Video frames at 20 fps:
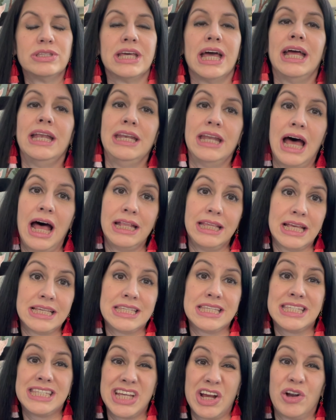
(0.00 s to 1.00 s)
and not
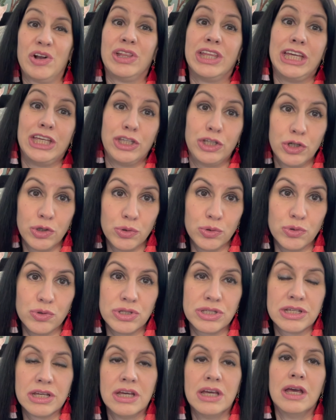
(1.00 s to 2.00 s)
necessarily
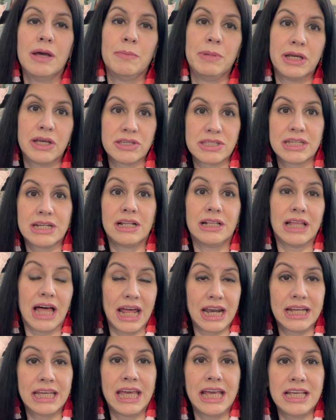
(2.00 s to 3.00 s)
used, because in a lot
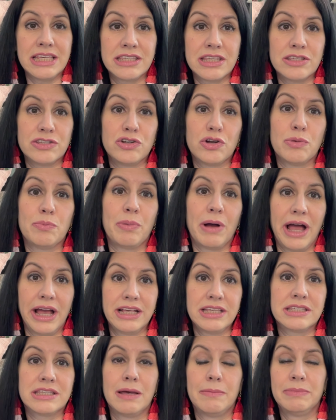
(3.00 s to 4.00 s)
of cases, you're buying
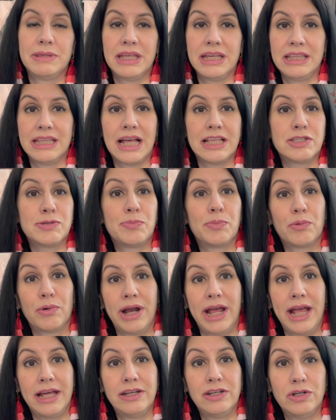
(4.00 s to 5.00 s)
something that's
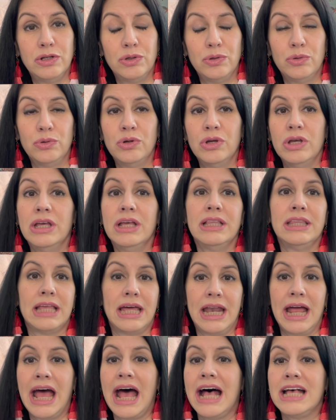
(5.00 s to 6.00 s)
brand new, that
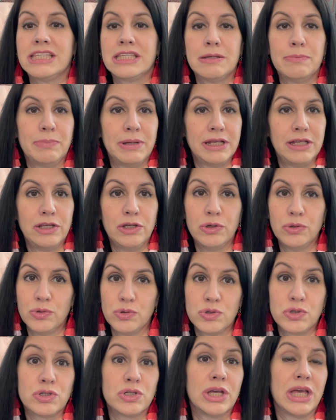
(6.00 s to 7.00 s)
hasn't been
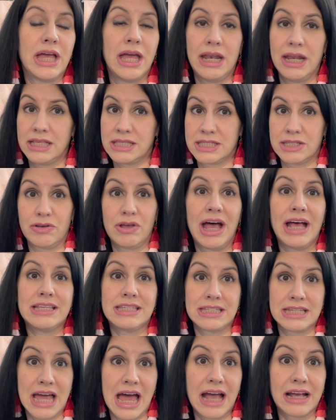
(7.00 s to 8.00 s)
used, and it still has
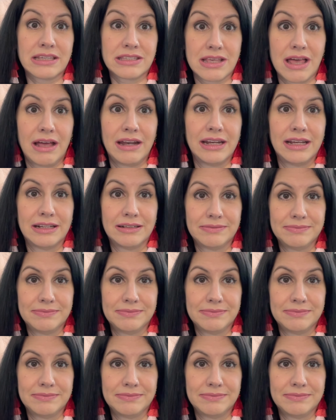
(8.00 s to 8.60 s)
tags on it.